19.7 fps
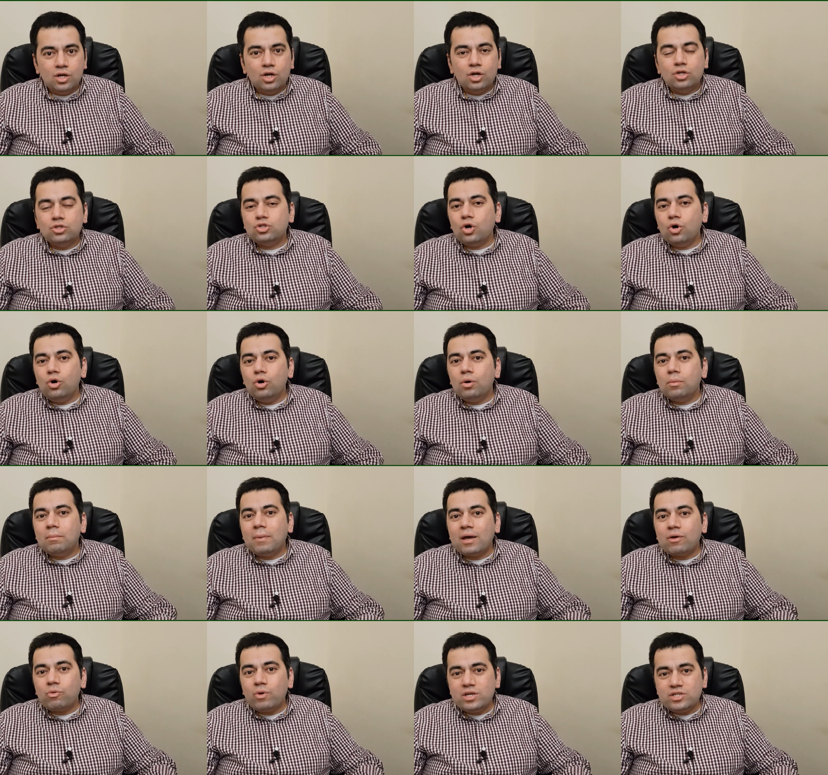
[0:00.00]
So my
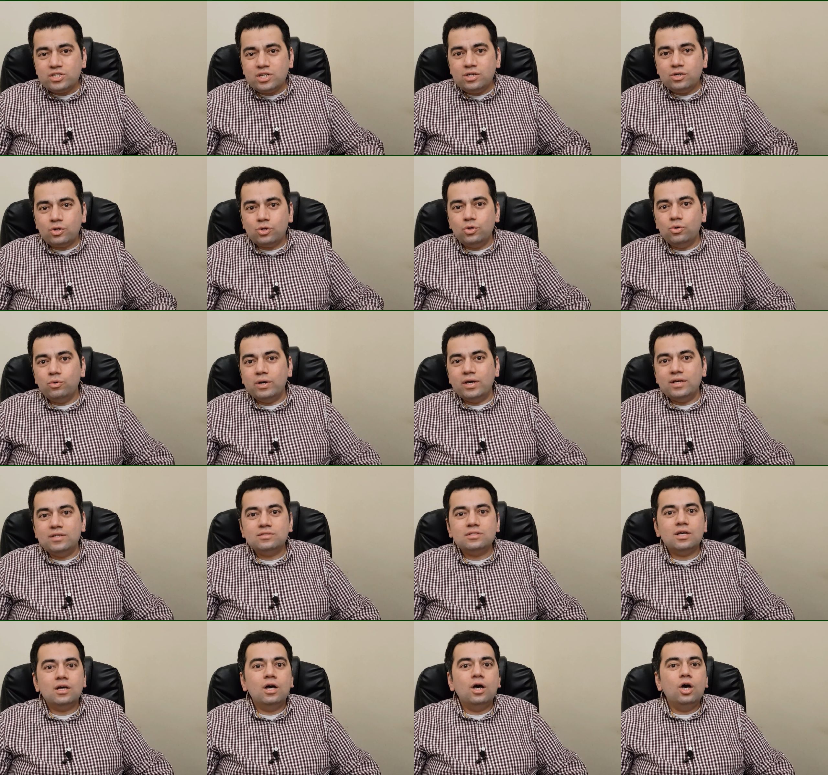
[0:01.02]
question to you is,
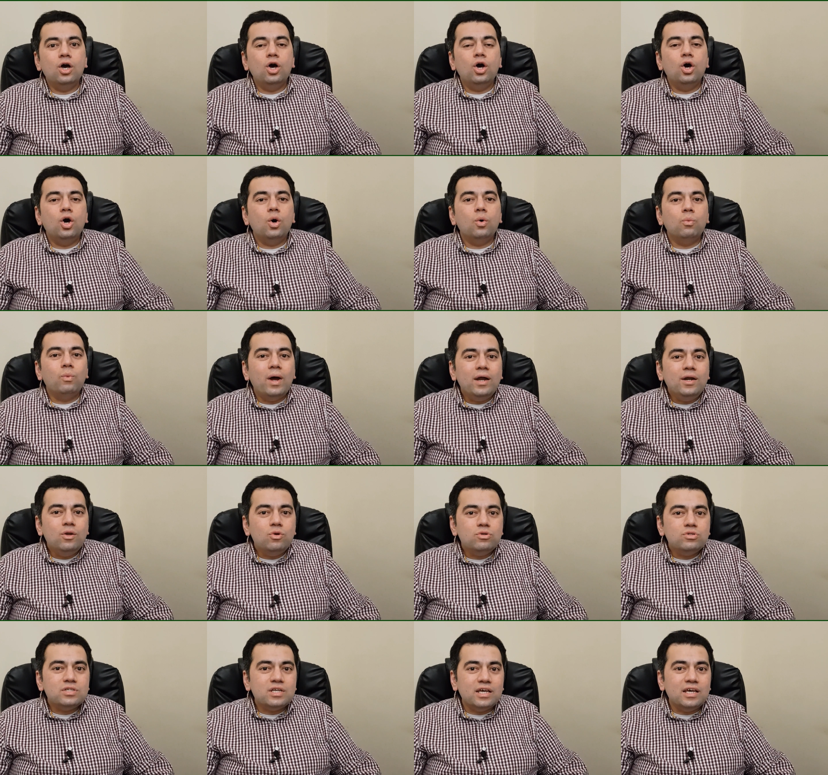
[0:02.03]
where do you
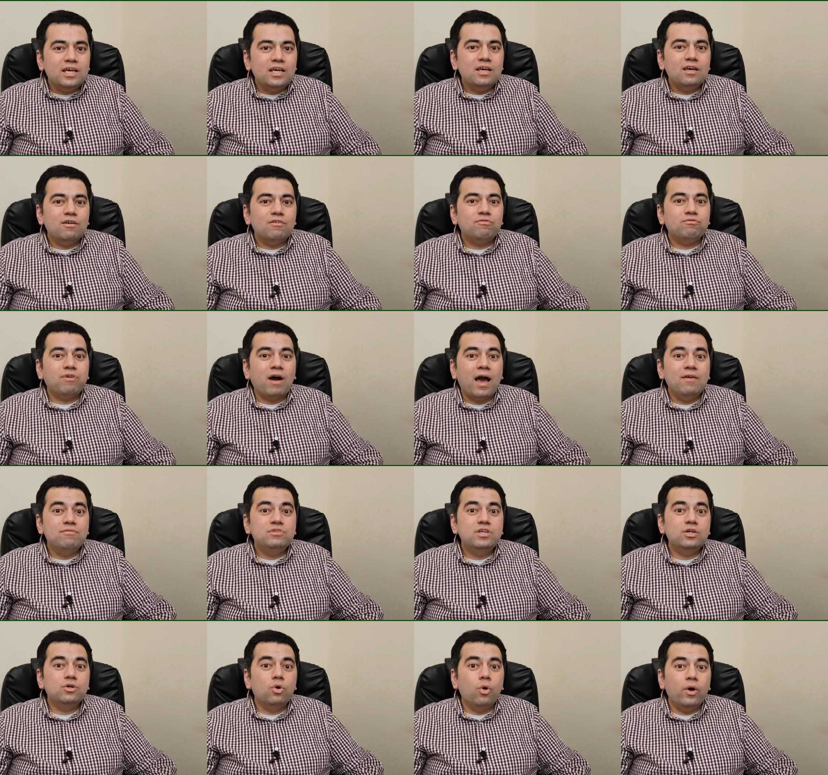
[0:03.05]
see
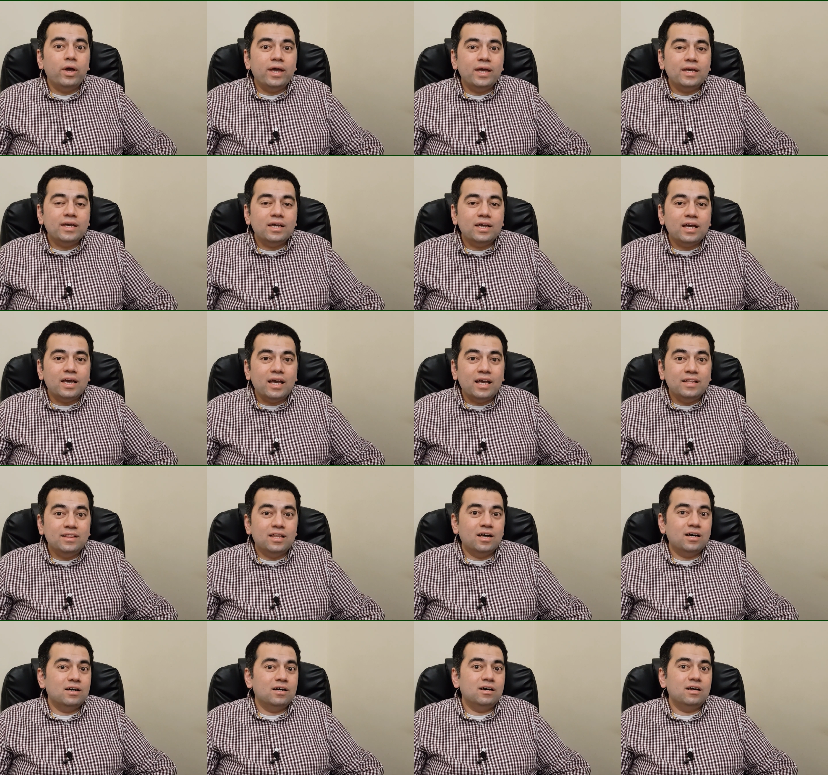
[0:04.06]
5G going in
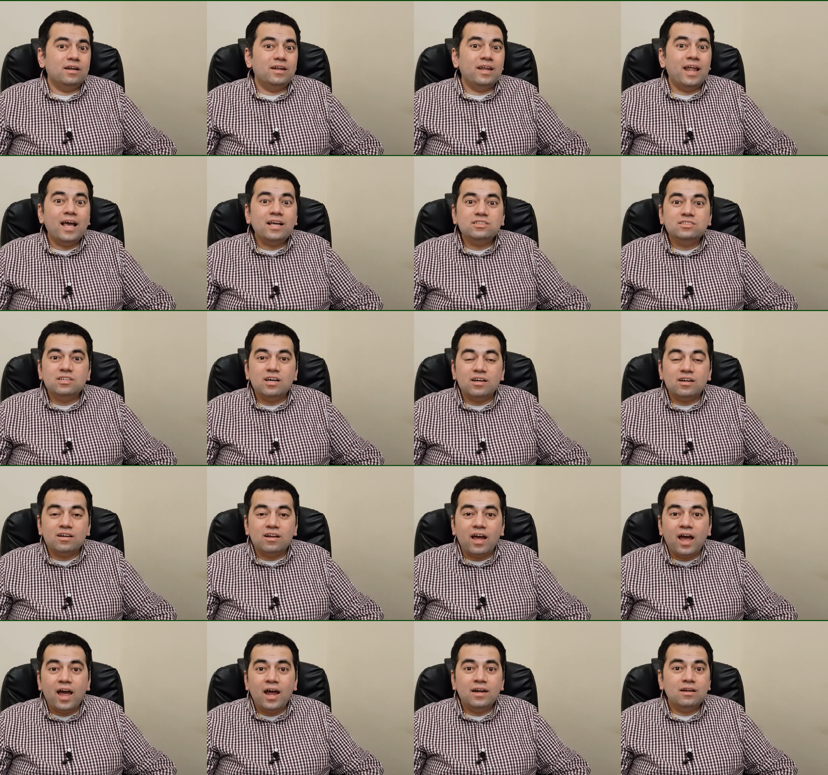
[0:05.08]
the next year
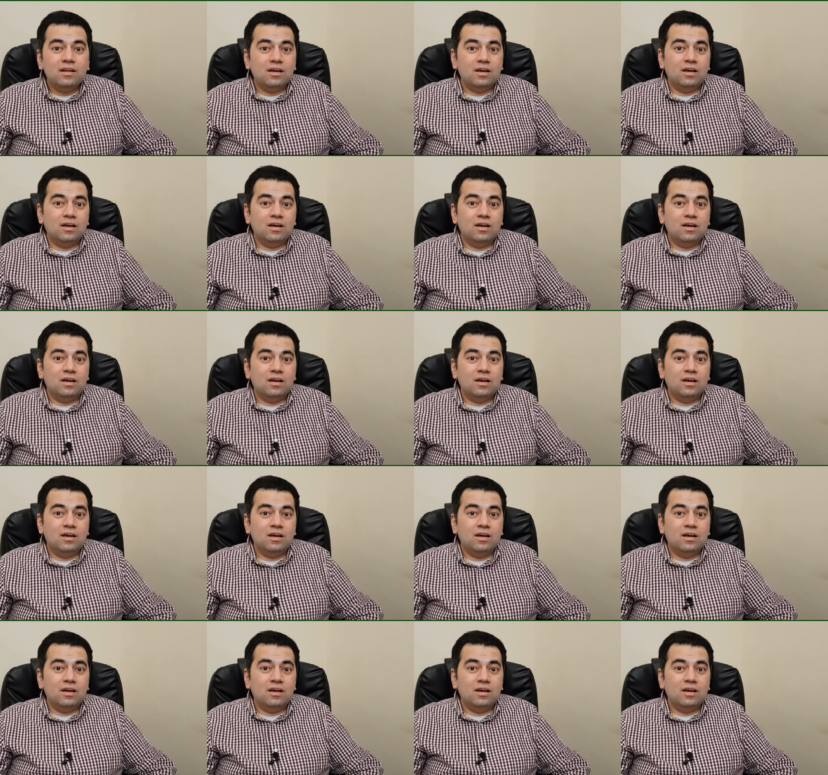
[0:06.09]
and